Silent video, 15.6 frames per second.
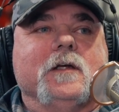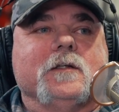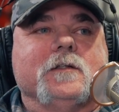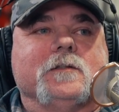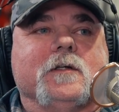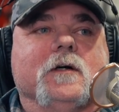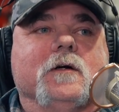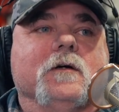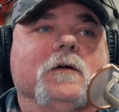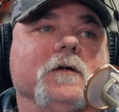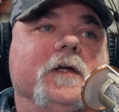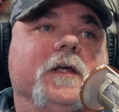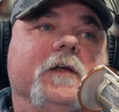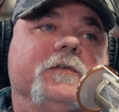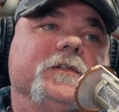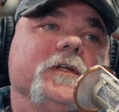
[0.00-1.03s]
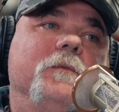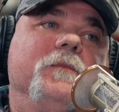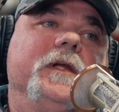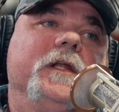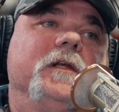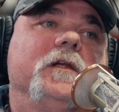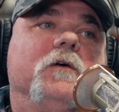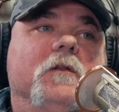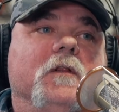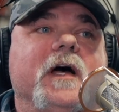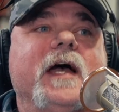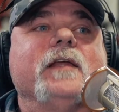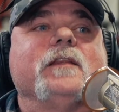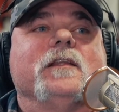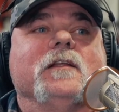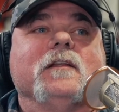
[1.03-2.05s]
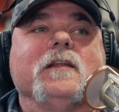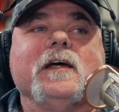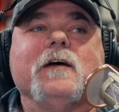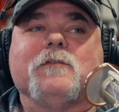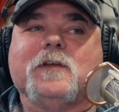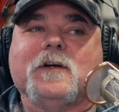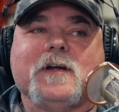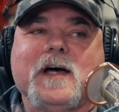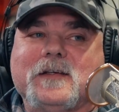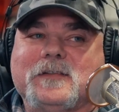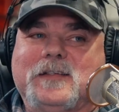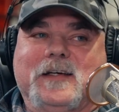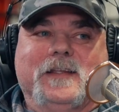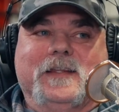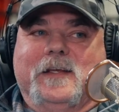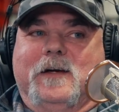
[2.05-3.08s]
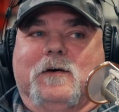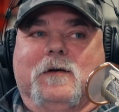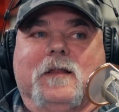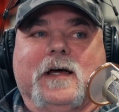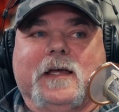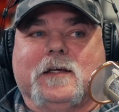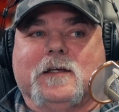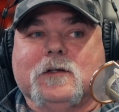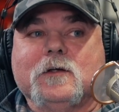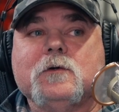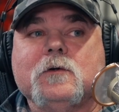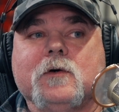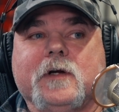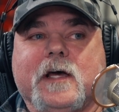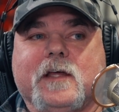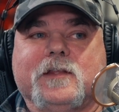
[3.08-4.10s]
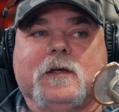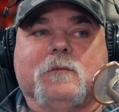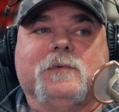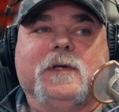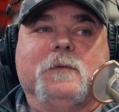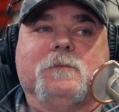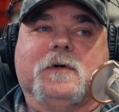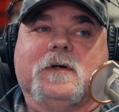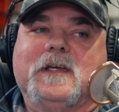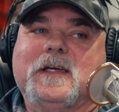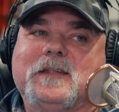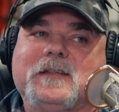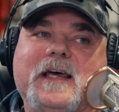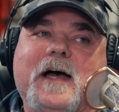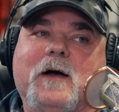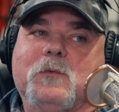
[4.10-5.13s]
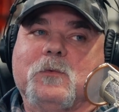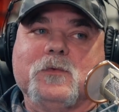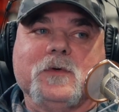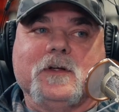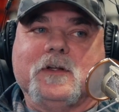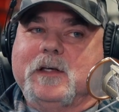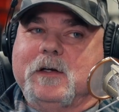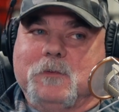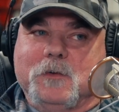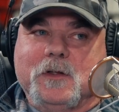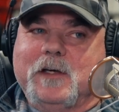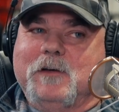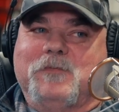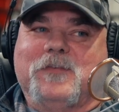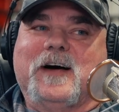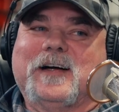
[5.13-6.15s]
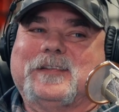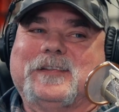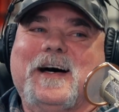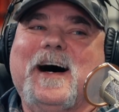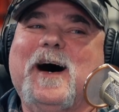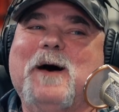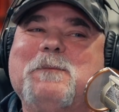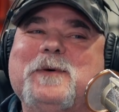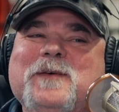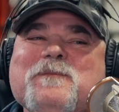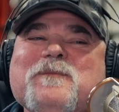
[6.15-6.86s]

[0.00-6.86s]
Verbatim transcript: So if somebody don't like the lift, they're not saying they don't like you. And I think people mm-hmm. get that really, really fucked up.